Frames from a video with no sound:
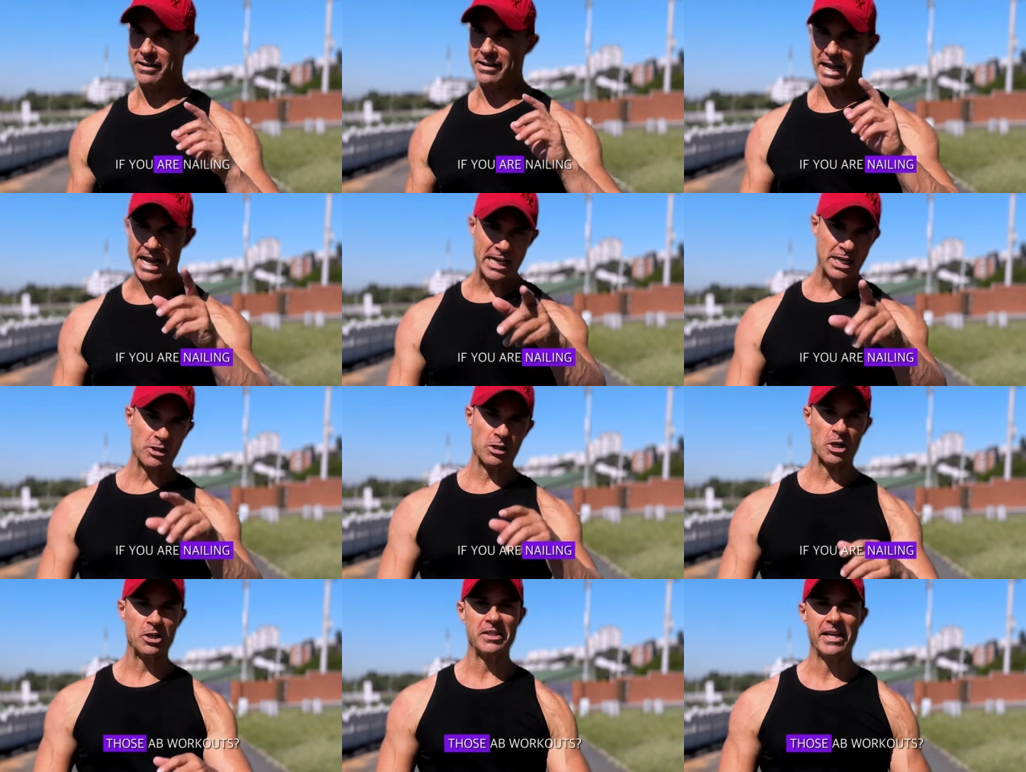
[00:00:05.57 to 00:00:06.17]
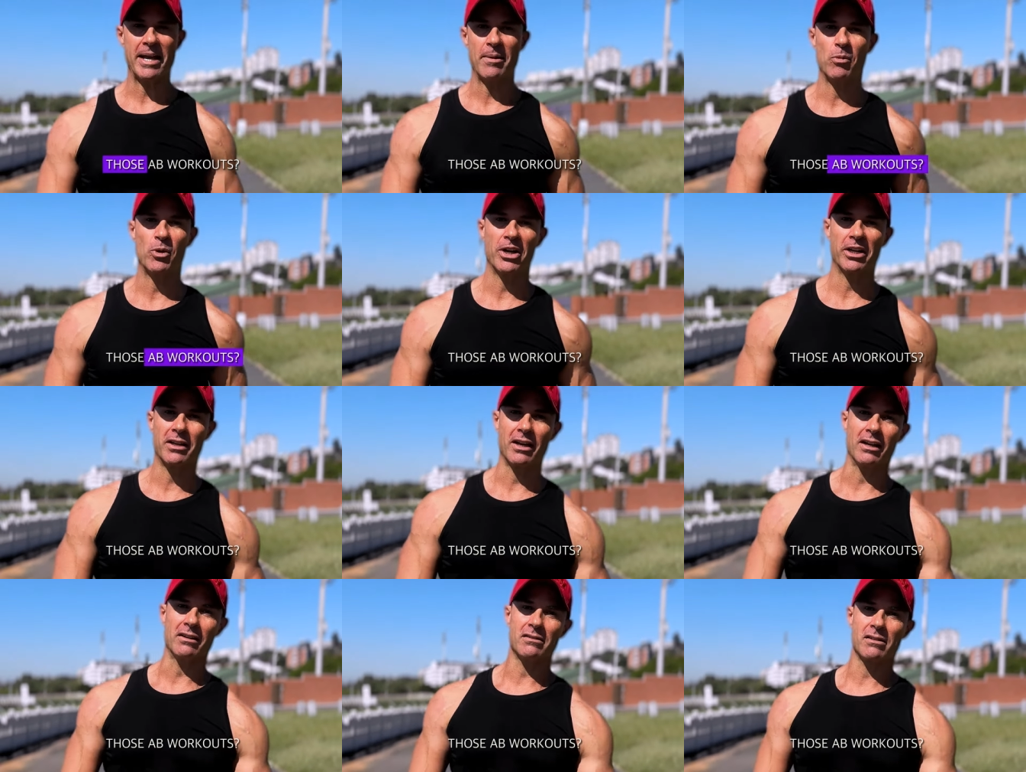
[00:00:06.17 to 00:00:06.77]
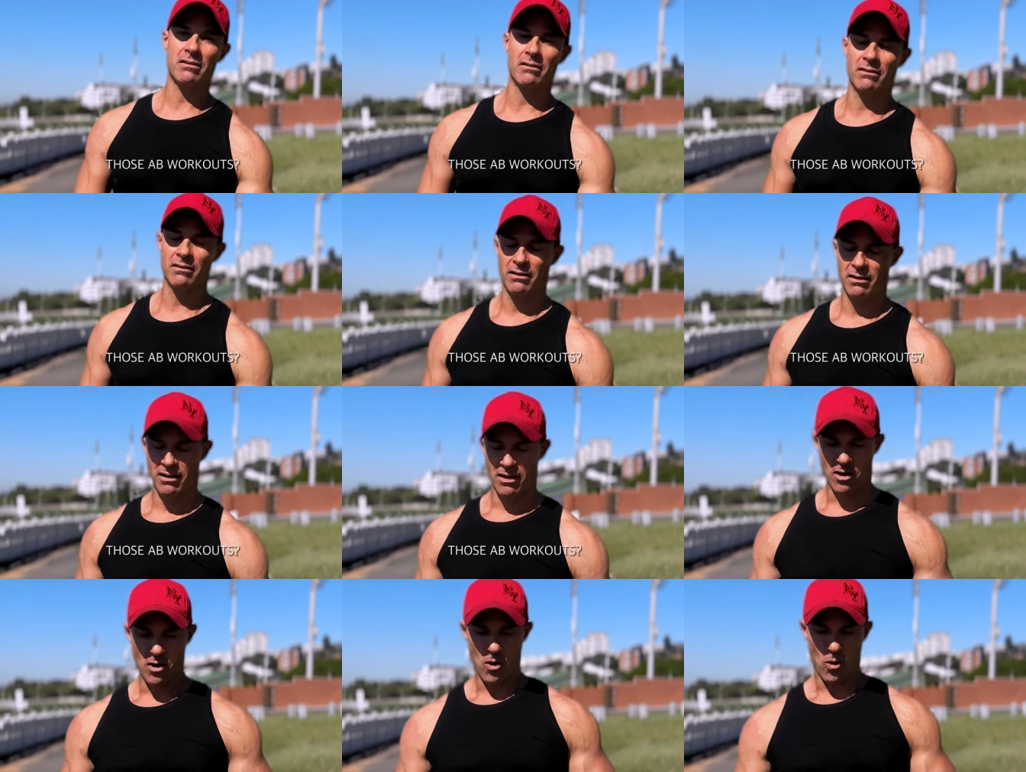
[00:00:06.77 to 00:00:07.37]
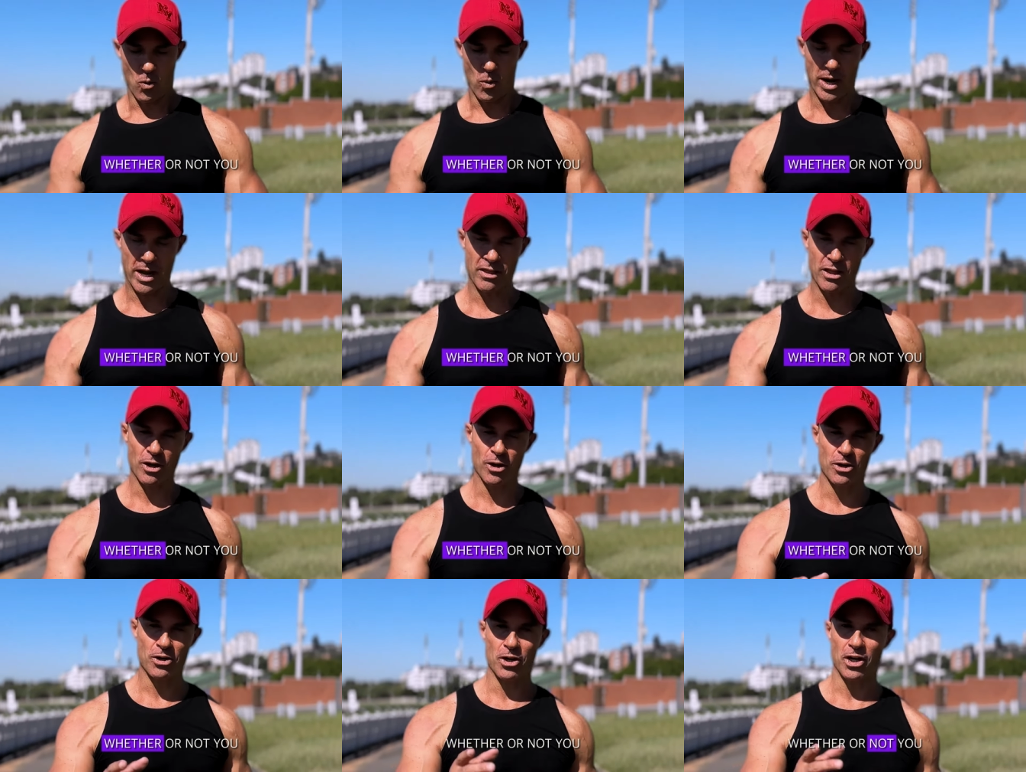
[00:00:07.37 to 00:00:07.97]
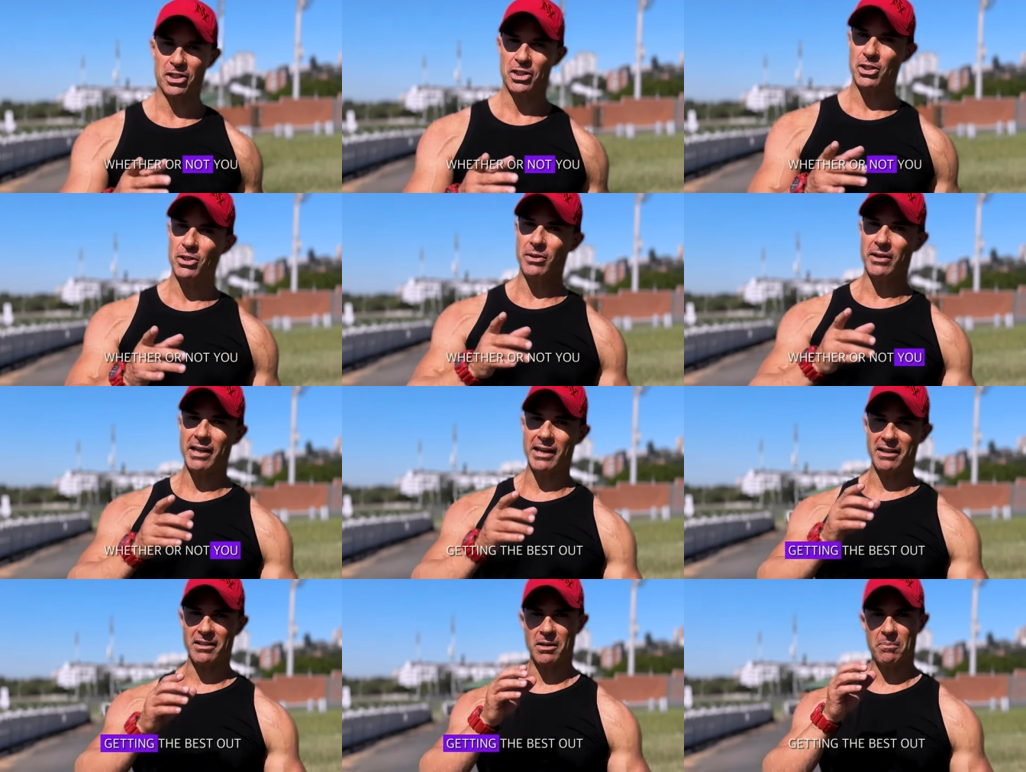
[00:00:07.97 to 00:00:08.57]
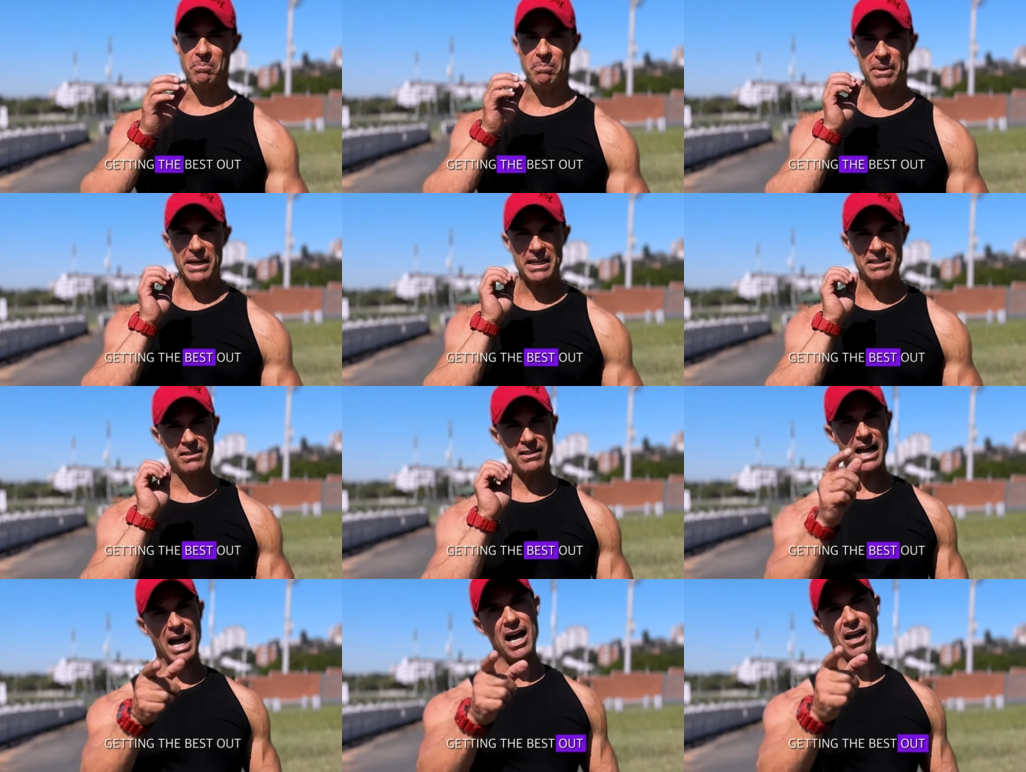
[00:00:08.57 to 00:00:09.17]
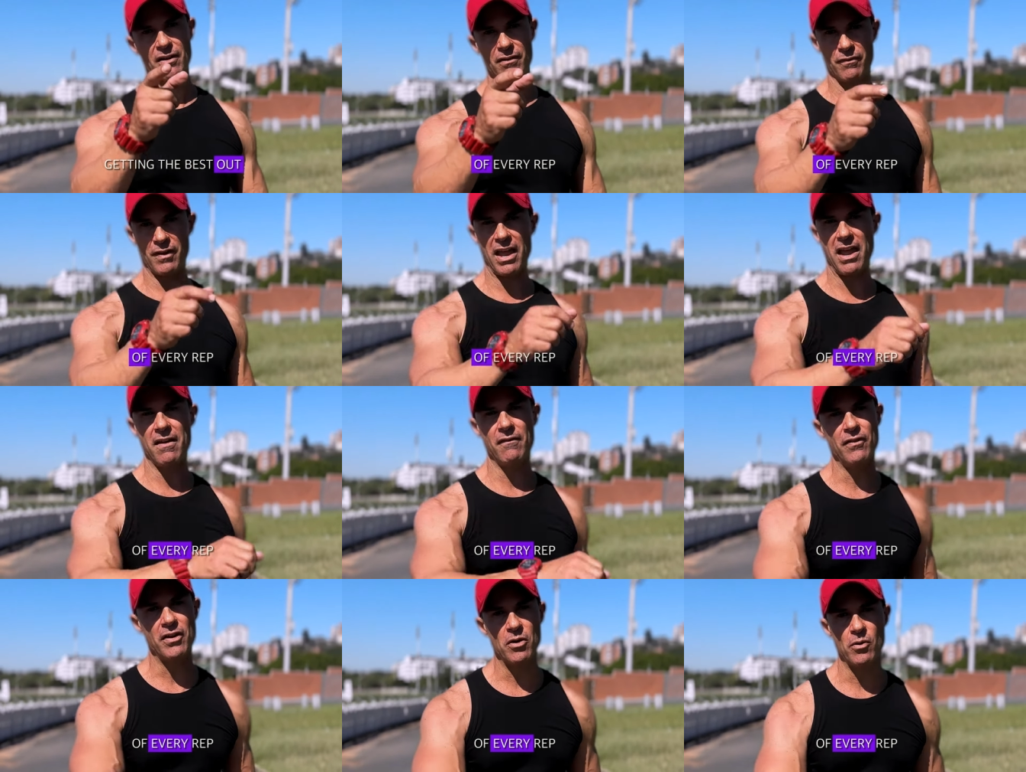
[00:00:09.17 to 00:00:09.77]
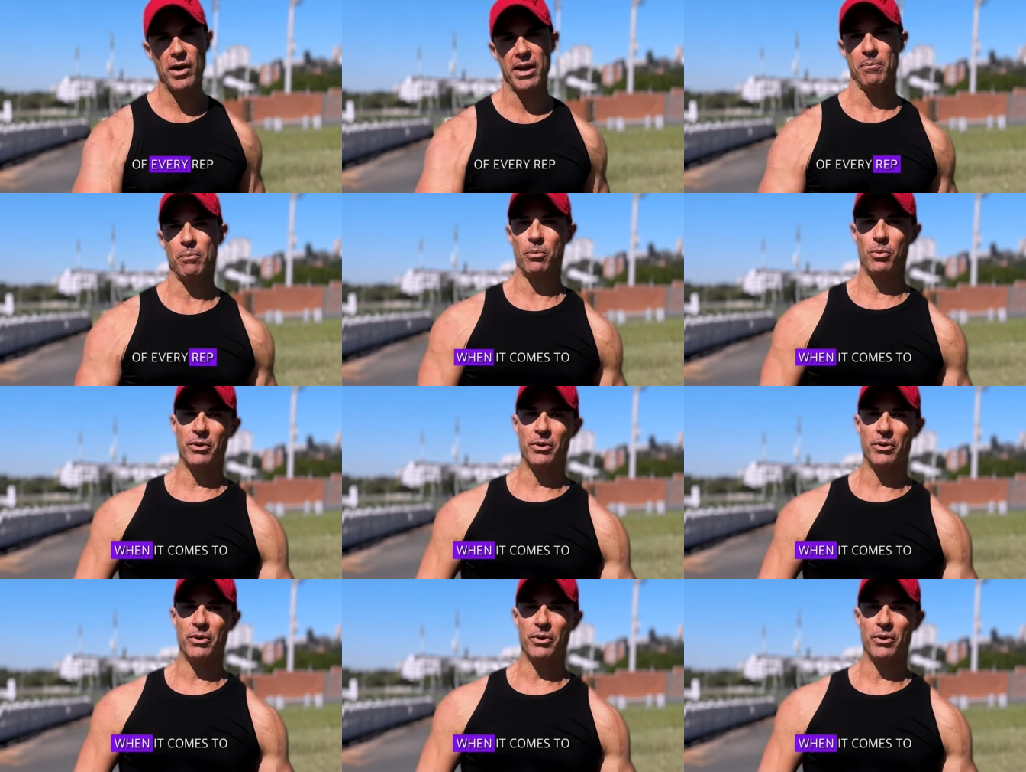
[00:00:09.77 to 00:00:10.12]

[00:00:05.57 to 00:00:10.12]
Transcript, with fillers: nailing those ab workouts? Whether or not you're getting the best out of every rep